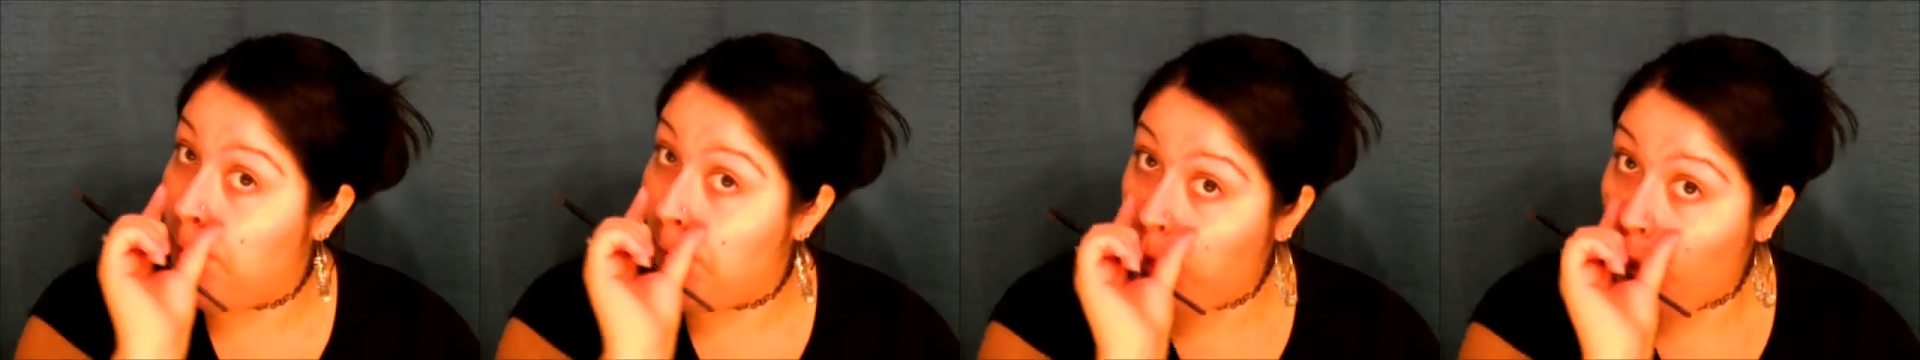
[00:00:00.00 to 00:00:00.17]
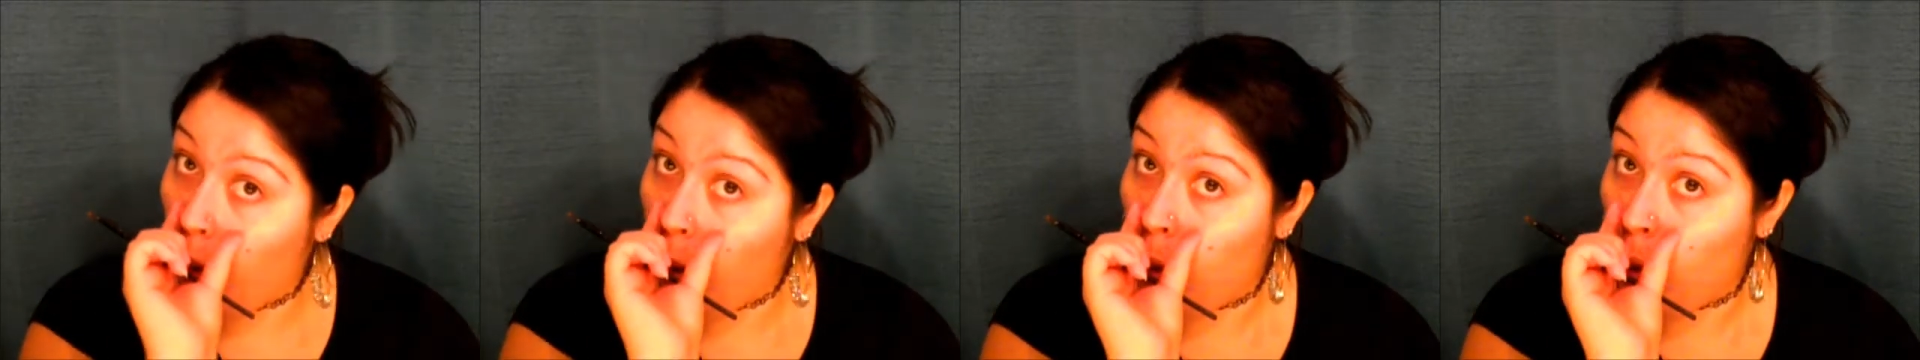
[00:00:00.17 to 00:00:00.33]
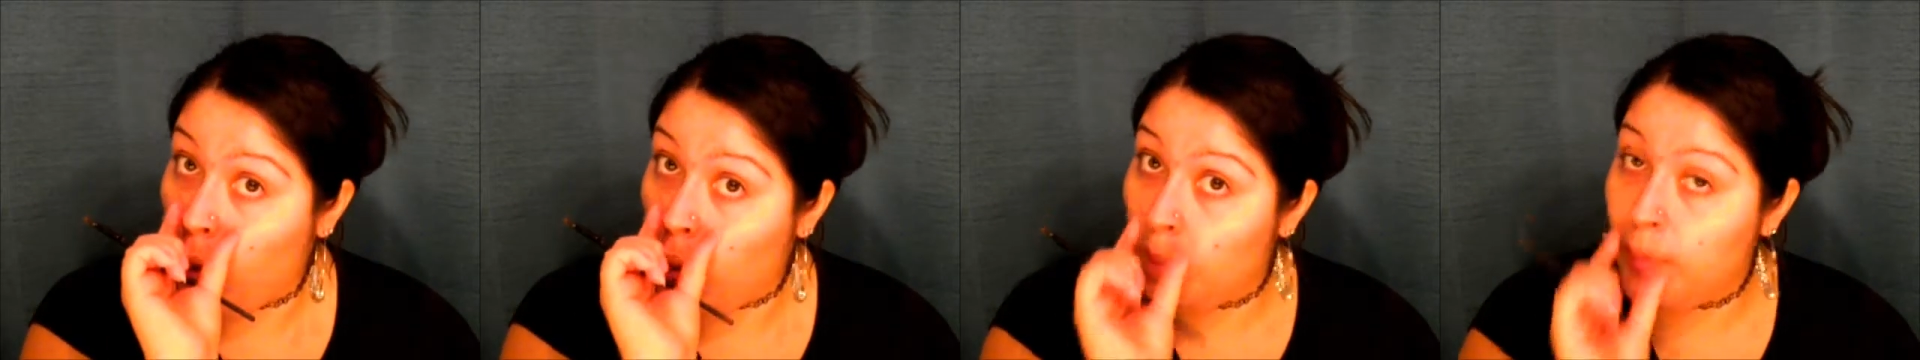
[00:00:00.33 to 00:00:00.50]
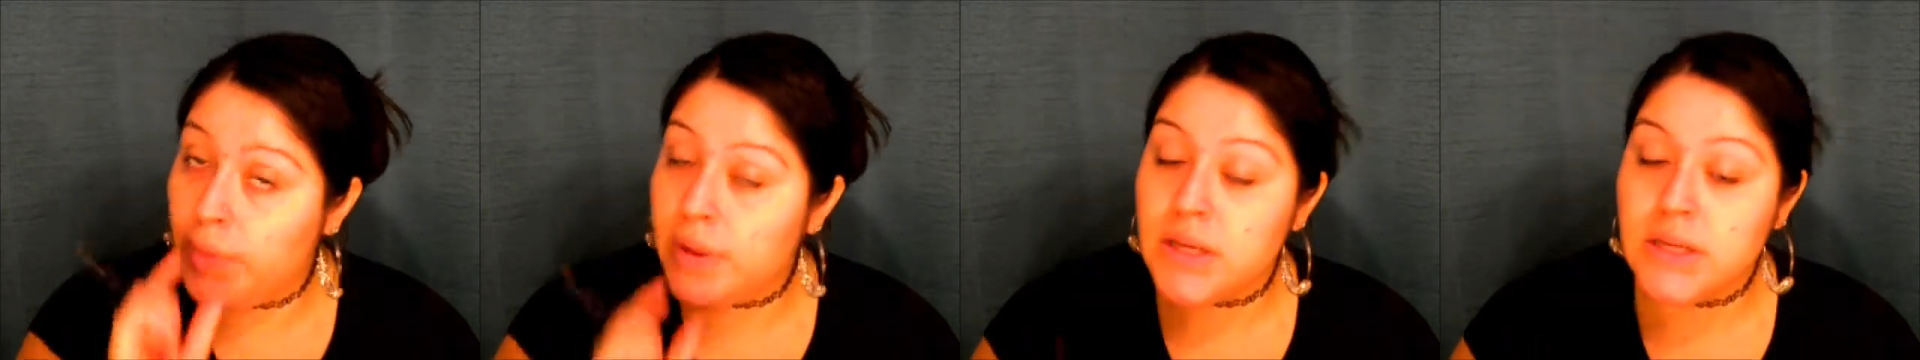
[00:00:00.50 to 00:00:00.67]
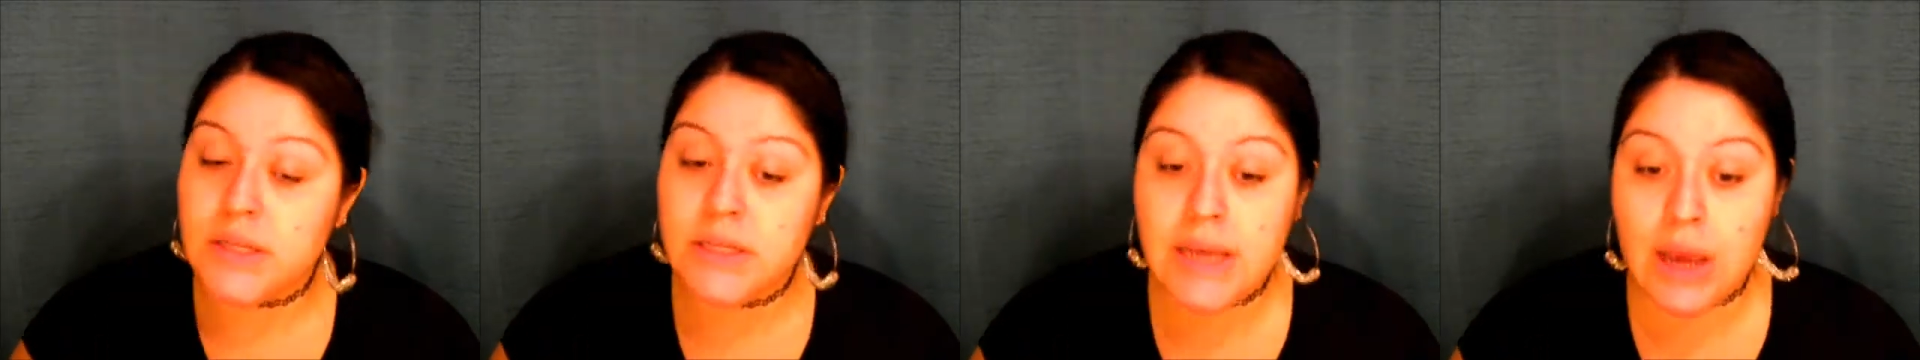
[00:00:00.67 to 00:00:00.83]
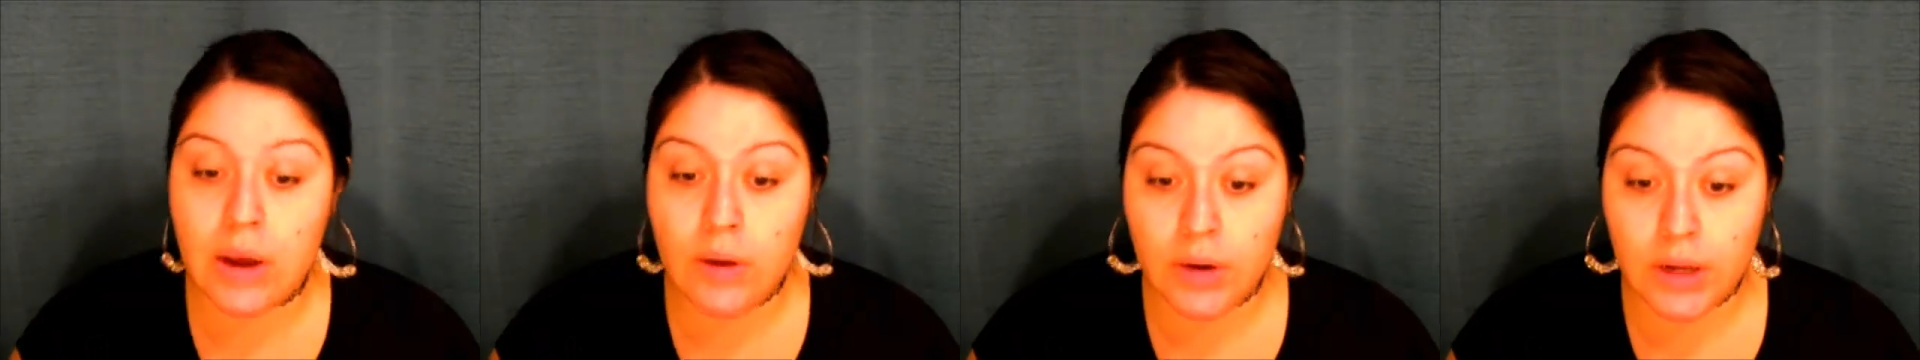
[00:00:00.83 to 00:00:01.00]
bulb
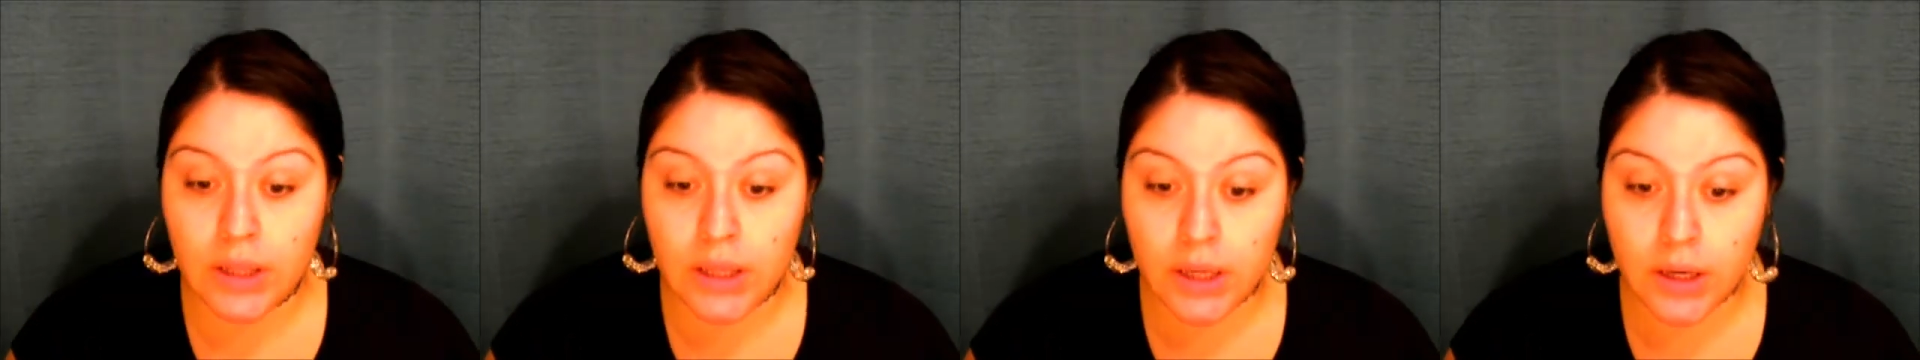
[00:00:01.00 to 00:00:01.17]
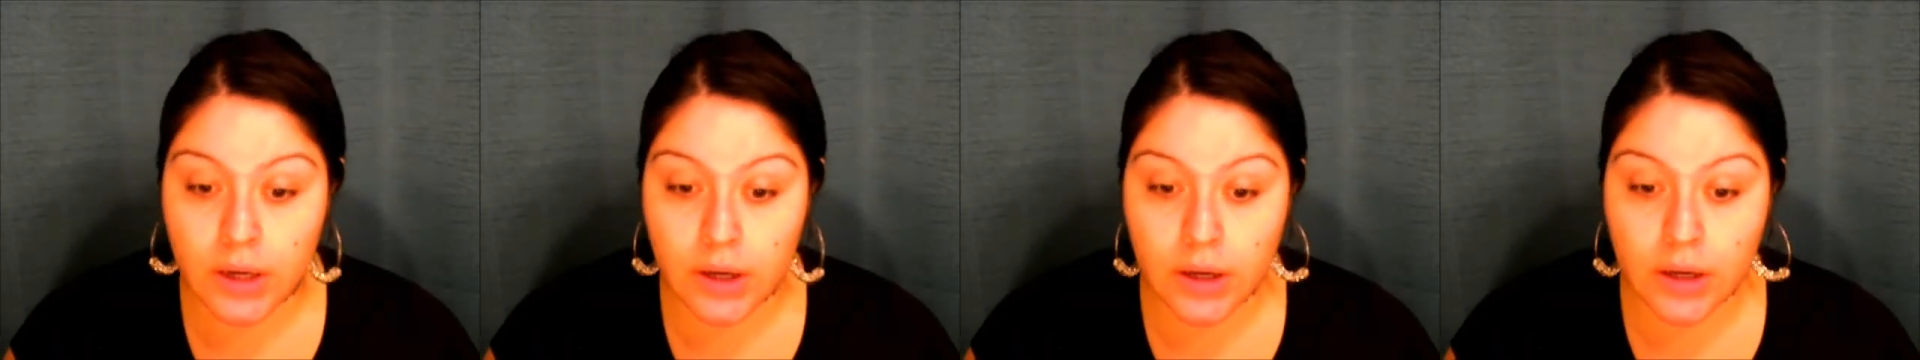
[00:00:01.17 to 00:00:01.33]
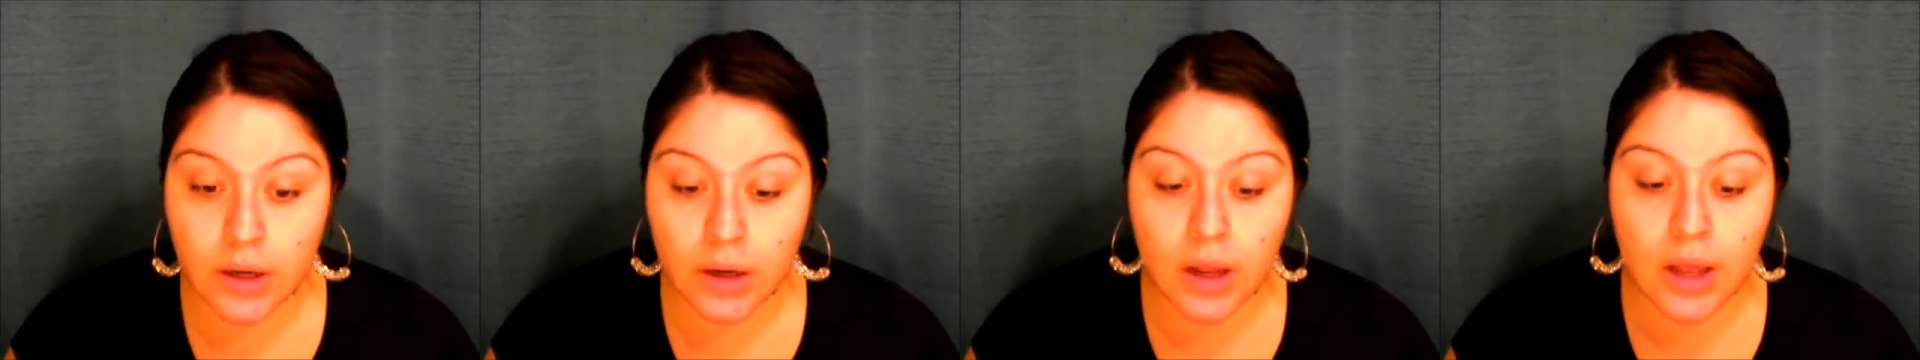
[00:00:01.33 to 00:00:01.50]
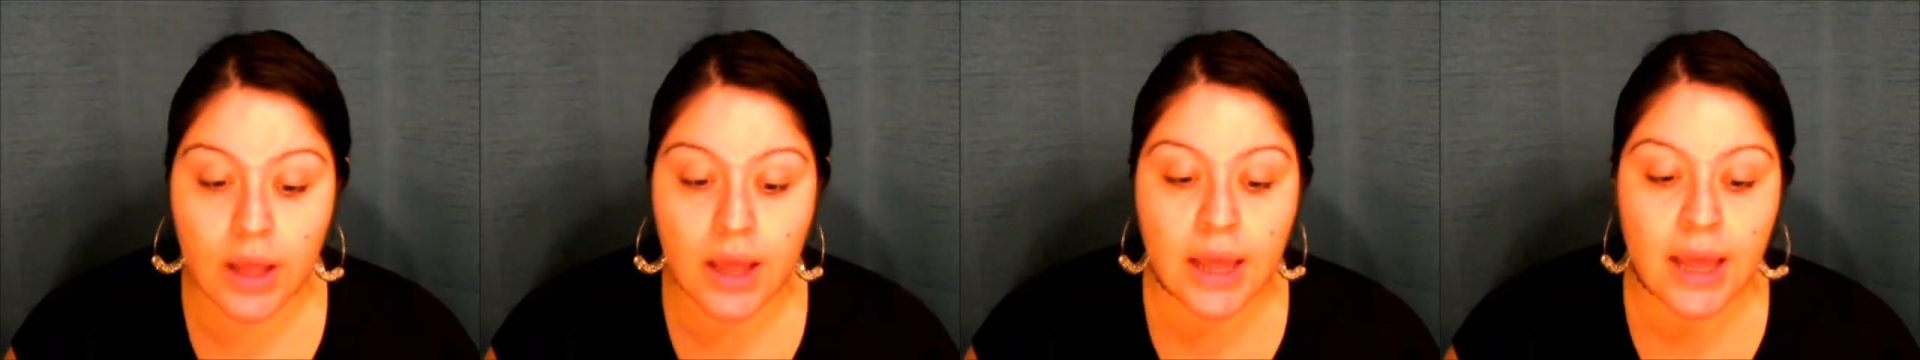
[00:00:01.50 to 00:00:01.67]
down here.